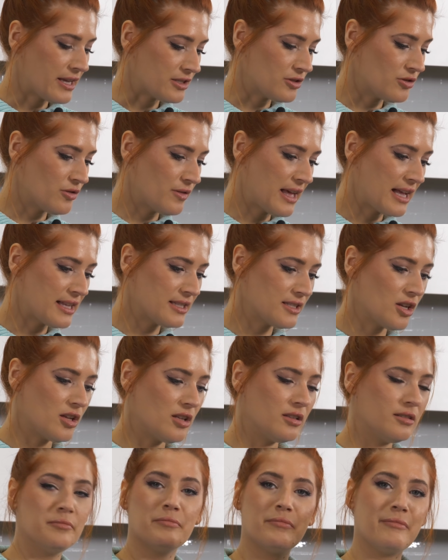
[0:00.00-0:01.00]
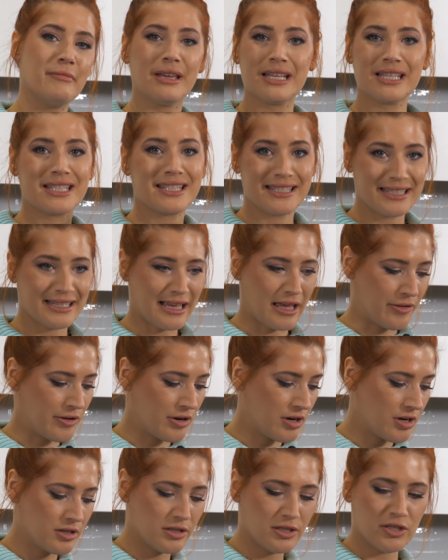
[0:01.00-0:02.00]
so that's all mixed
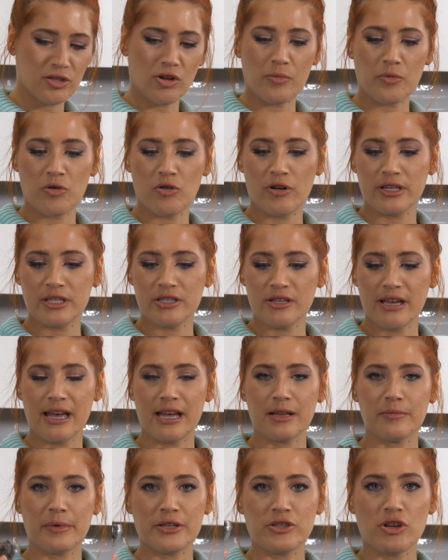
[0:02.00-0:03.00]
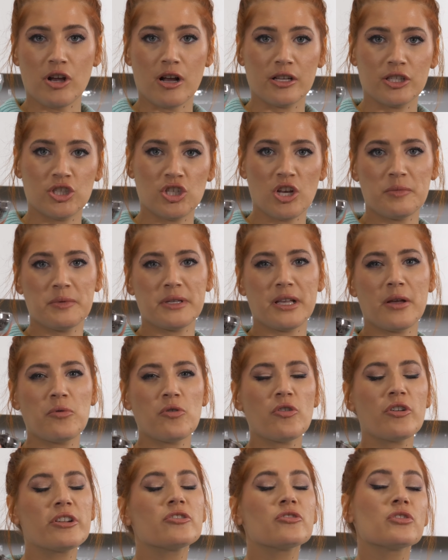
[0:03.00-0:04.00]
together. So I'm going to add my chocolate chips. I'm
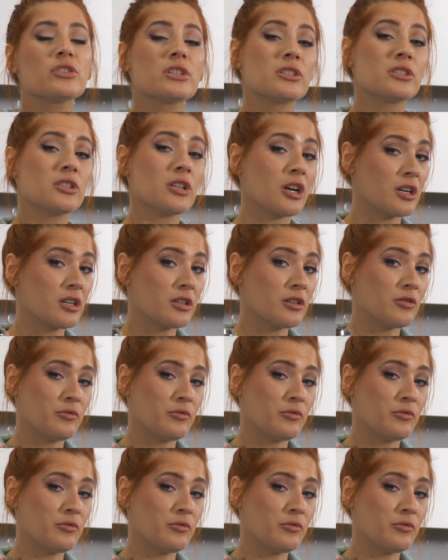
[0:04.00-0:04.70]
going to start